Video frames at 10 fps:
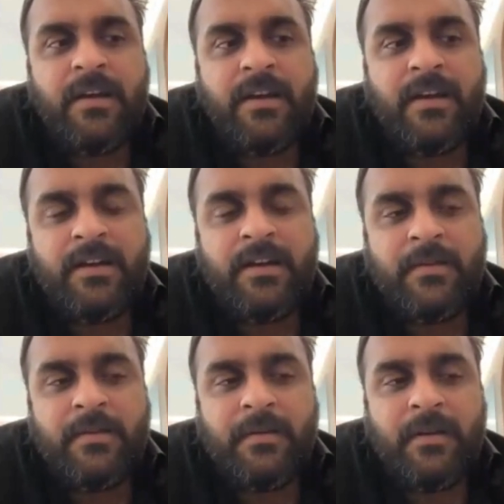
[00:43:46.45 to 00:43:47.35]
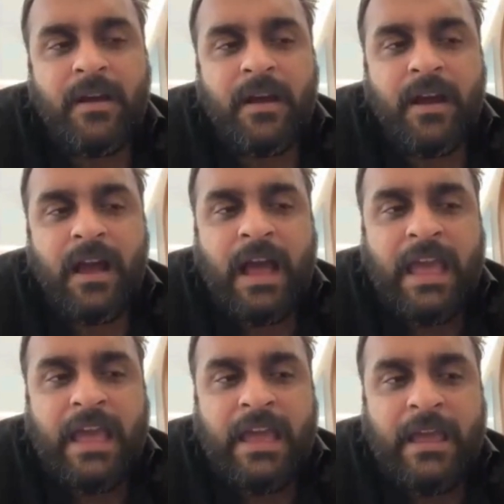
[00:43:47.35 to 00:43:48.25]
uh, I
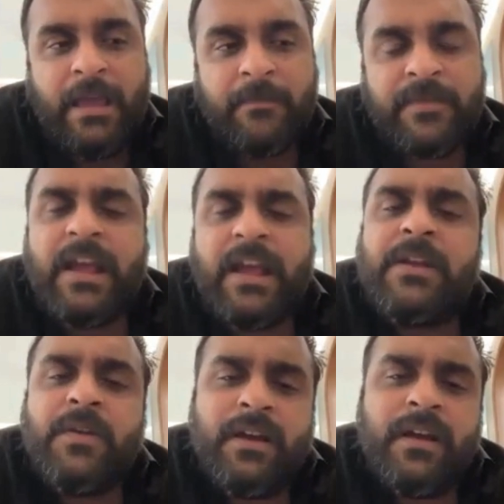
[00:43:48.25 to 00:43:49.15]
am trying to